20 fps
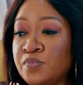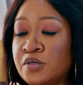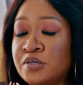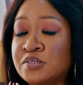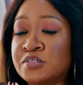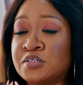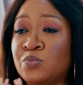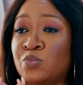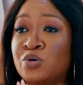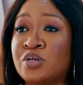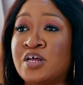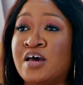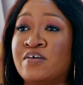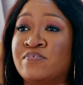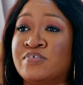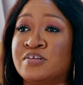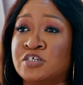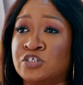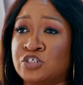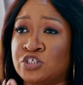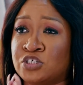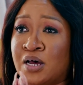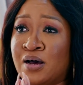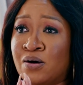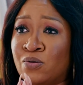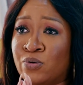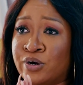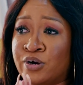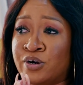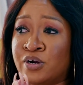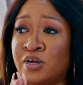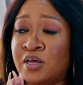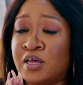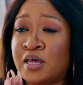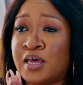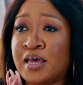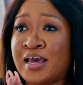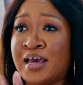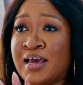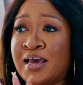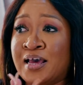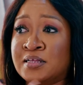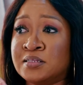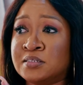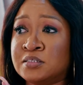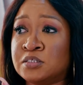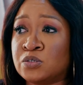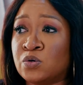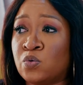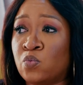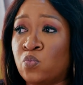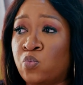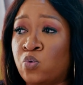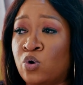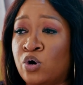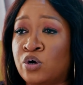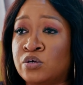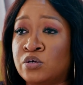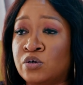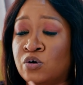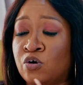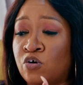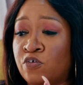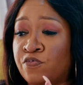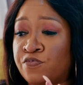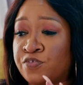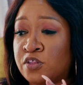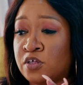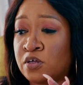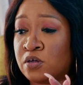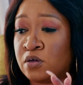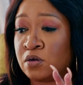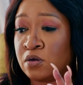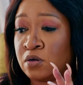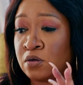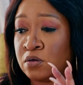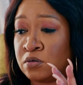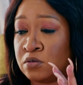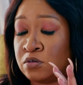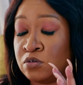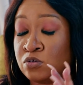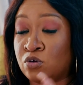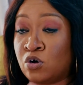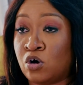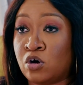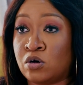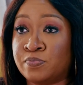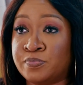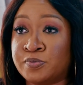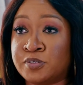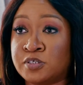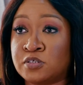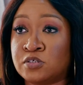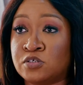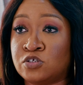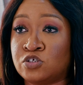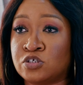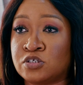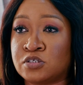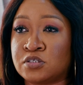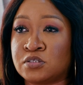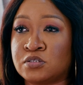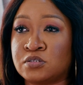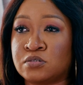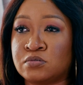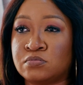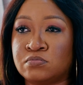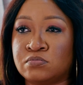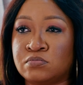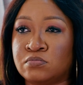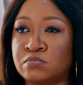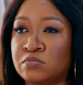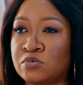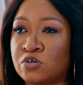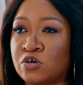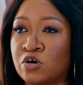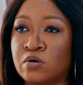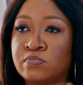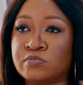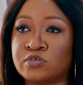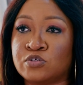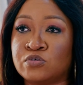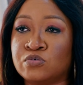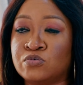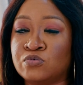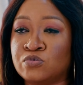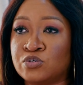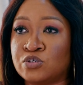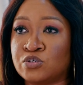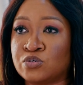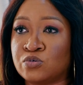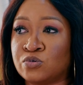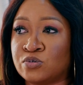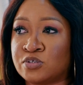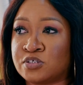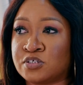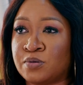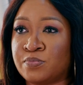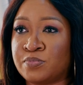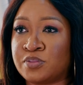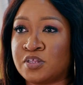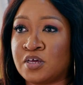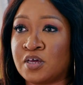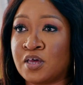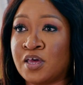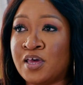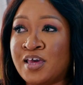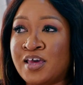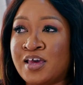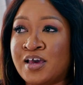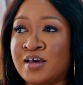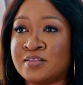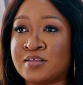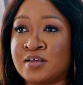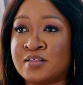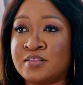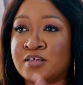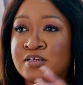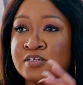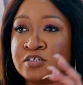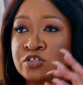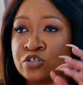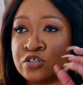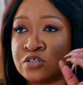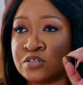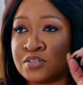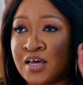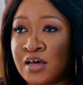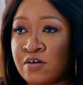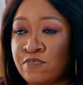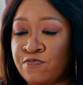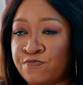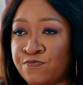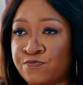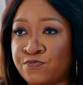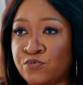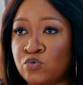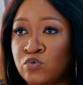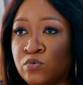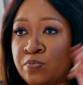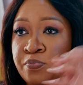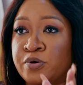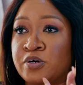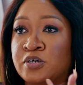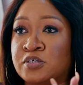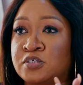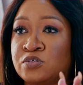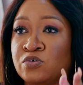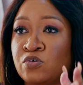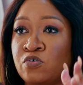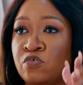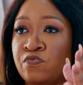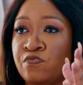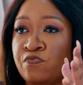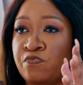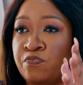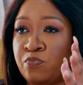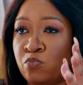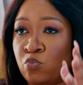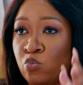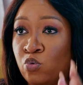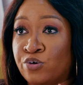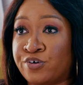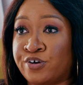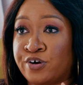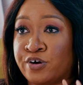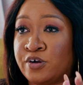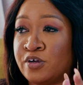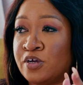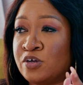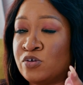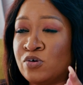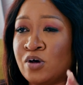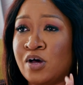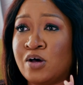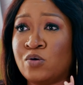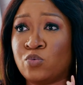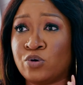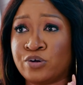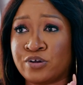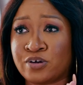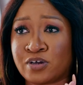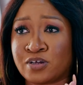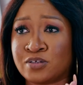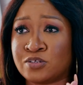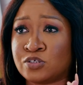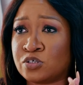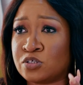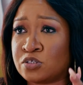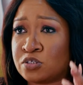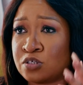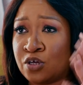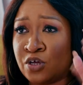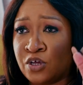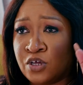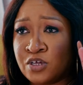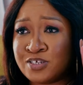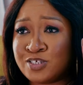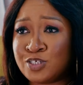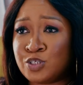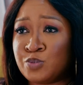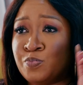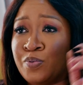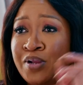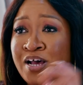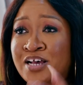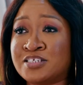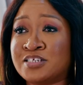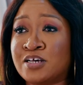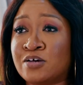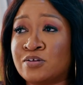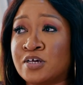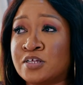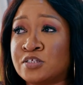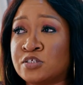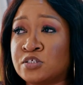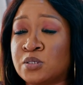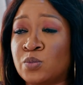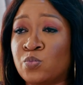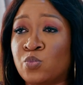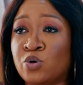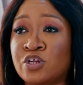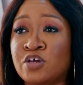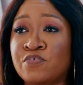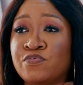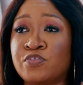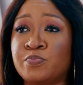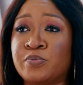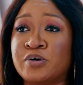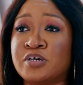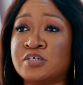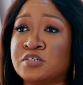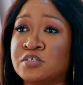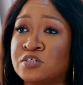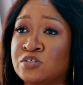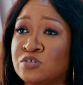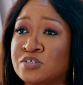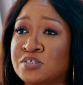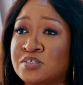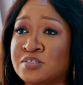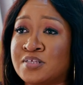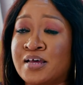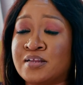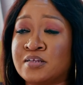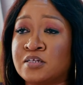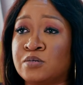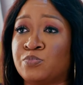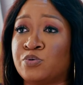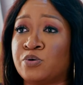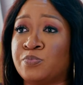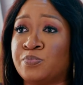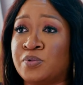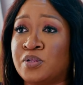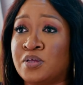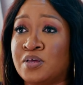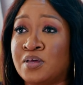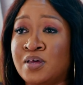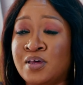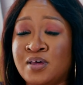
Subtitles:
someone having a shower and one of the knobs just comes loose or something, and then there's just that full burst of water. You know how water can just splash out at someone? If the person is not standing properly,